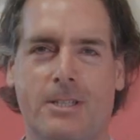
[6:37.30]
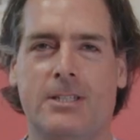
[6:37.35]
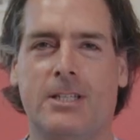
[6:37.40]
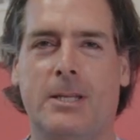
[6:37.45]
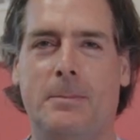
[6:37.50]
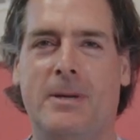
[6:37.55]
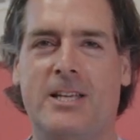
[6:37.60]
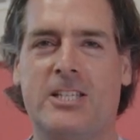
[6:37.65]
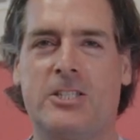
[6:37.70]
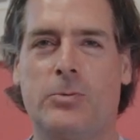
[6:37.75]

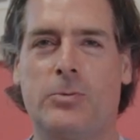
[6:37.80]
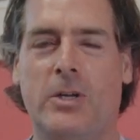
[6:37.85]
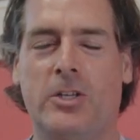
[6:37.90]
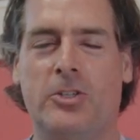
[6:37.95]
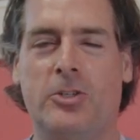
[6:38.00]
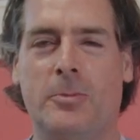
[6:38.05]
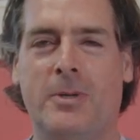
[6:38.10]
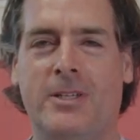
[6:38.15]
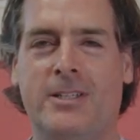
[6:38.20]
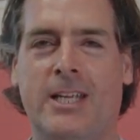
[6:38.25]
The best way
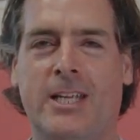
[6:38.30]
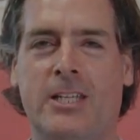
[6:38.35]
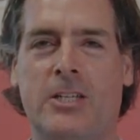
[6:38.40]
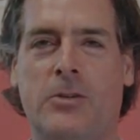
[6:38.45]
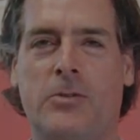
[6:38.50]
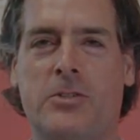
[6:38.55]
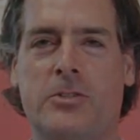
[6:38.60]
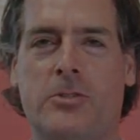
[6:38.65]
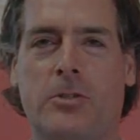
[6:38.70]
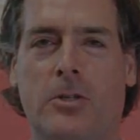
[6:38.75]
to maintain
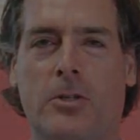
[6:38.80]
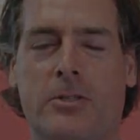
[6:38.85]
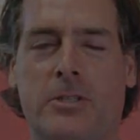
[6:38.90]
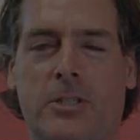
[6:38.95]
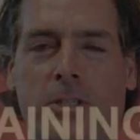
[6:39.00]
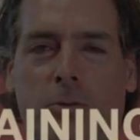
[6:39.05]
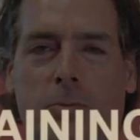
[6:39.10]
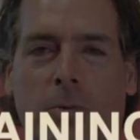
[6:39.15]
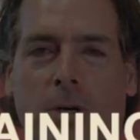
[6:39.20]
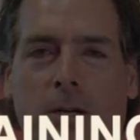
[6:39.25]
the result
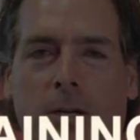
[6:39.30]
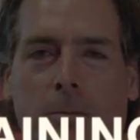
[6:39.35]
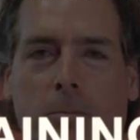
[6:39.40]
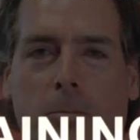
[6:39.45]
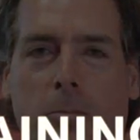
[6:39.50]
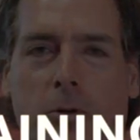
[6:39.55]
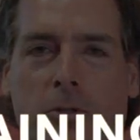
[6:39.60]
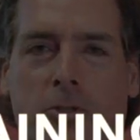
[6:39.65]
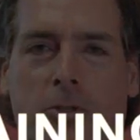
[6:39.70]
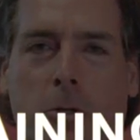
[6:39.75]
is one,
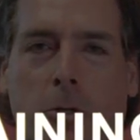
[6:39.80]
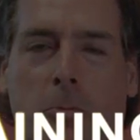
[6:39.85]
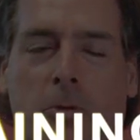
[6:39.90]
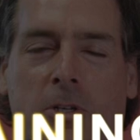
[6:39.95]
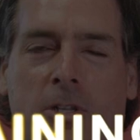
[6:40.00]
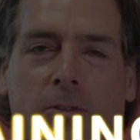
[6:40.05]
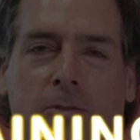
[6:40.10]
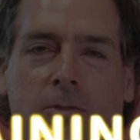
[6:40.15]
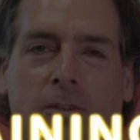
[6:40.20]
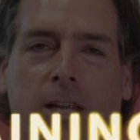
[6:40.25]

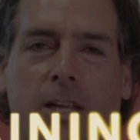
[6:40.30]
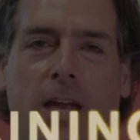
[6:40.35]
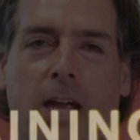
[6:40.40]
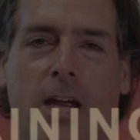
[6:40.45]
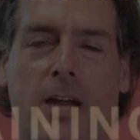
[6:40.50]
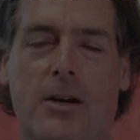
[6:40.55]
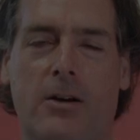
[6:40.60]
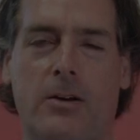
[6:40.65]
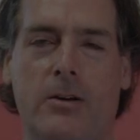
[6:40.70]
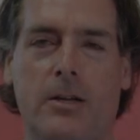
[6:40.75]
post-operative
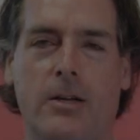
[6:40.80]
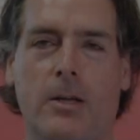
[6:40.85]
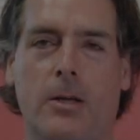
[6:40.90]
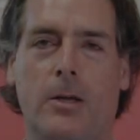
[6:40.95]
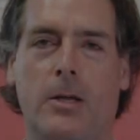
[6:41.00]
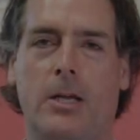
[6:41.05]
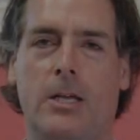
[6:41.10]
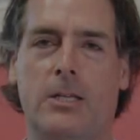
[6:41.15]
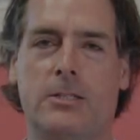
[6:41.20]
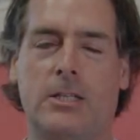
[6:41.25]
care,
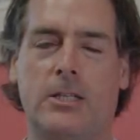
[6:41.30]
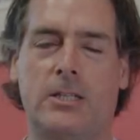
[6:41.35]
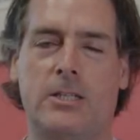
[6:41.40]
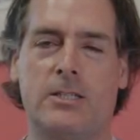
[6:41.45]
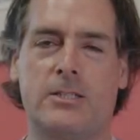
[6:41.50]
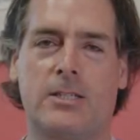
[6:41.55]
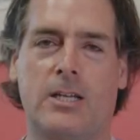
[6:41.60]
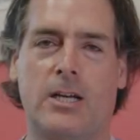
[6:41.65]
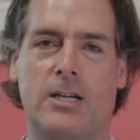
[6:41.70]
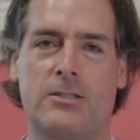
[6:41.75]
as I
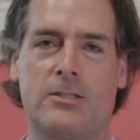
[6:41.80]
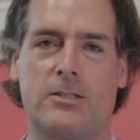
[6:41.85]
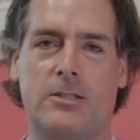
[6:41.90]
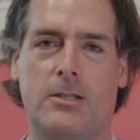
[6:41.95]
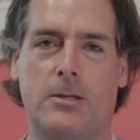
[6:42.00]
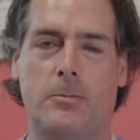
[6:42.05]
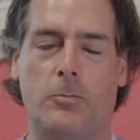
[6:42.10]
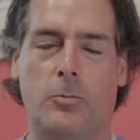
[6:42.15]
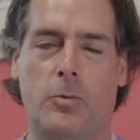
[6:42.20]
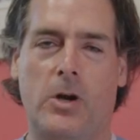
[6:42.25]
discussed,
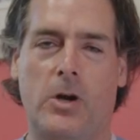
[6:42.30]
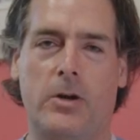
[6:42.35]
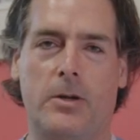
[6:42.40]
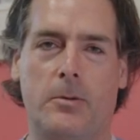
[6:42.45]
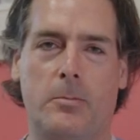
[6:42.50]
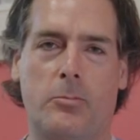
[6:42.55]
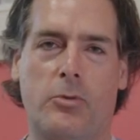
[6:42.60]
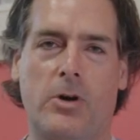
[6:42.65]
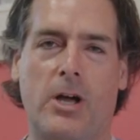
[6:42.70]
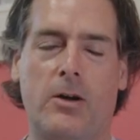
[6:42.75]

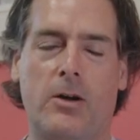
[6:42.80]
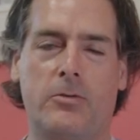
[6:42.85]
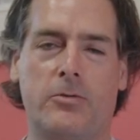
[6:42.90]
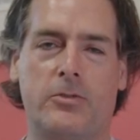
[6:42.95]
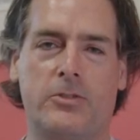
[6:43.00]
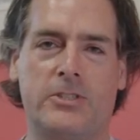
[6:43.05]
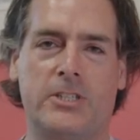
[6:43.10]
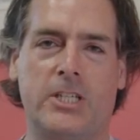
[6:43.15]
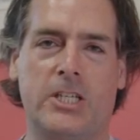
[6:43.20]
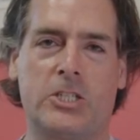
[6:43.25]
wearing bra
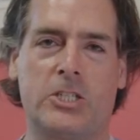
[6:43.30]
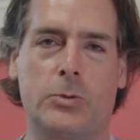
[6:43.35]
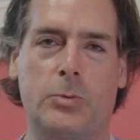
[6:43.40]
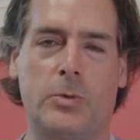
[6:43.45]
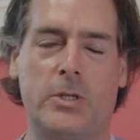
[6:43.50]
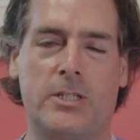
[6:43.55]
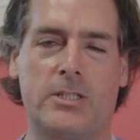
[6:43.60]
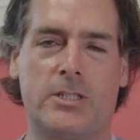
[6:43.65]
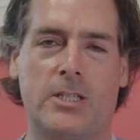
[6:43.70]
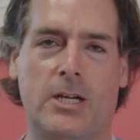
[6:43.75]
for six
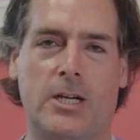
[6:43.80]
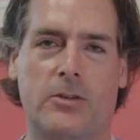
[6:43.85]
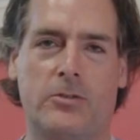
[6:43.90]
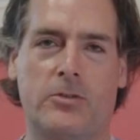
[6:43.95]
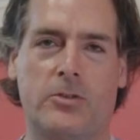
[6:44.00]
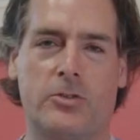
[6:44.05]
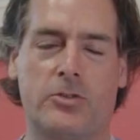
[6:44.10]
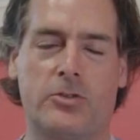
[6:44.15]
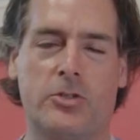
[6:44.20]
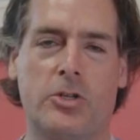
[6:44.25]
weeks
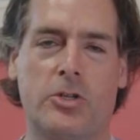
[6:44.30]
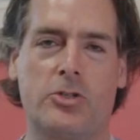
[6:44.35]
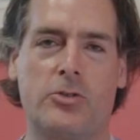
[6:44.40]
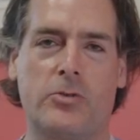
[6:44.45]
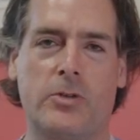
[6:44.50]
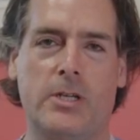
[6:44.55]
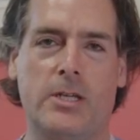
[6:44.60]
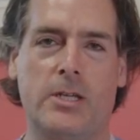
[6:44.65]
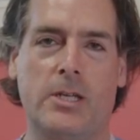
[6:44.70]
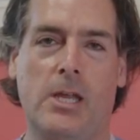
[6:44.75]
after the
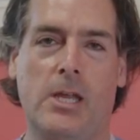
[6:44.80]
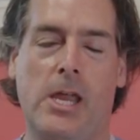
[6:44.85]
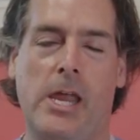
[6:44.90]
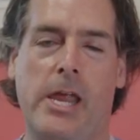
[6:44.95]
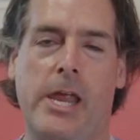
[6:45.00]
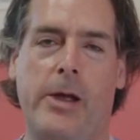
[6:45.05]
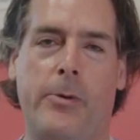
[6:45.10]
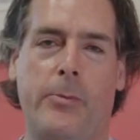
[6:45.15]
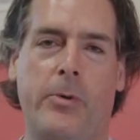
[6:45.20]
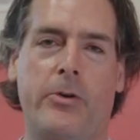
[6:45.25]
surgery
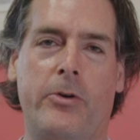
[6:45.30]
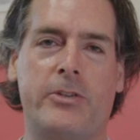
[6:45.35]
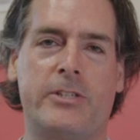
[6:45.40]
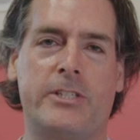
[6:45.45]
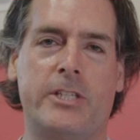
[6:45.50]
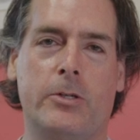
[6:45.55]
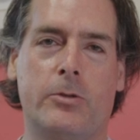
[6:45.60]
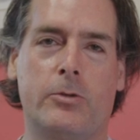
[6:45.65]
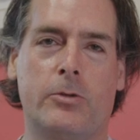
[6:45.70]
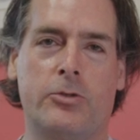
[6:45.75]
and wearing
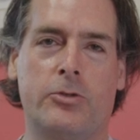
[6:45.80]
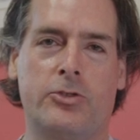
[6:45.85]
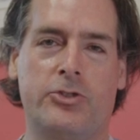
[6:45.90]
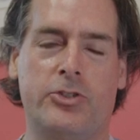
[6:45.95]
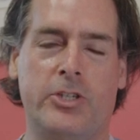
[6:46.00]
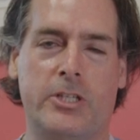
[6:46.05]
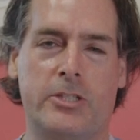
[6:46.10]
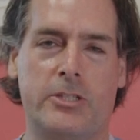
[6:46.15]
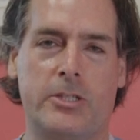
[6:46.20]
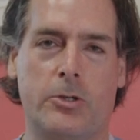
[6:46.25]
silicone
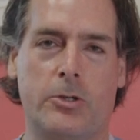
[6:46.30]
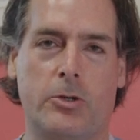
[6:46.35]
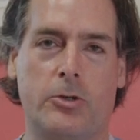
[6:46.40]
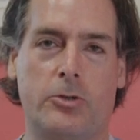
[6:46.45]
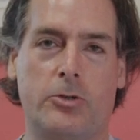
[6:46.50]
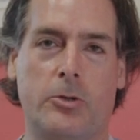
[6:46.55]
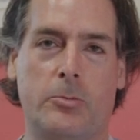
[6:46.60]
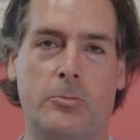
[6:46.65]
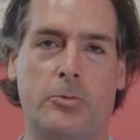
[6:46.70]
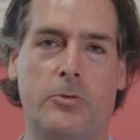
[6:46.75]
sheets in
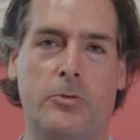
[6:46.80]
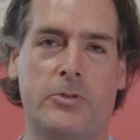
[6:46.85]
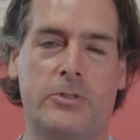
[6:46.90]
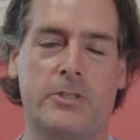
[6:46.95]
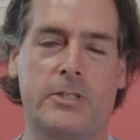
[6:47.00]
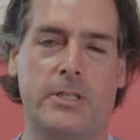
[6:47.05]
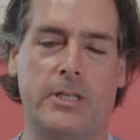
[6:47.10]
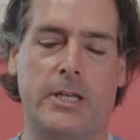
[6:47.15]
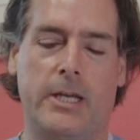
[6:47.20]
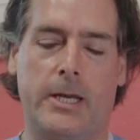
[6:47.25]
order to improve
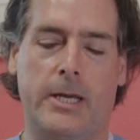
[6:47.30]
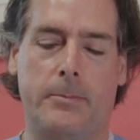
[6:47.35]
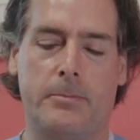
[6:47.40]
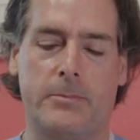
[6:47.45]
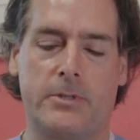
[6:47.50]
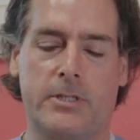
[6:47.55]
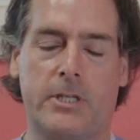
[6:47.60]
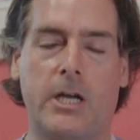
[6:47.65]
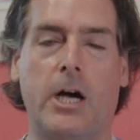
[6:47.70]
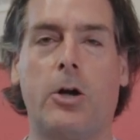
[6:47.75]
um,
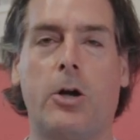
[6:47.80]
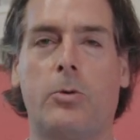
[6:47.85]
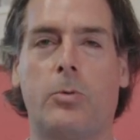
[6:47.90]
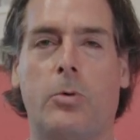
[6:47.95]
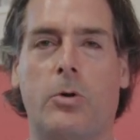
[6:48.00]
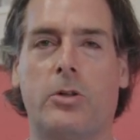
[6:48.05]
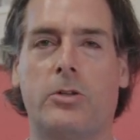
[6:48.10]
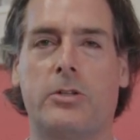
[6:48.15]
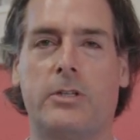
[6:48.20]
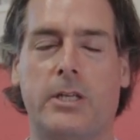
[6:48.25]
skull
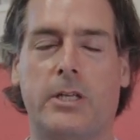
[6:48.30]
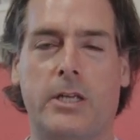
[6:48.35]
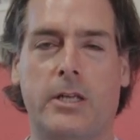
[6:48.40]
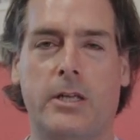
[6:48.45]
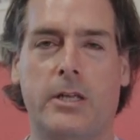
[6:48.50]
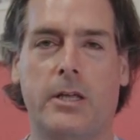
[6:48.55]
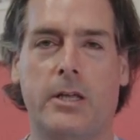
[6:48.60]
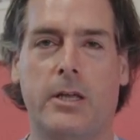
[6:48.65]
quality.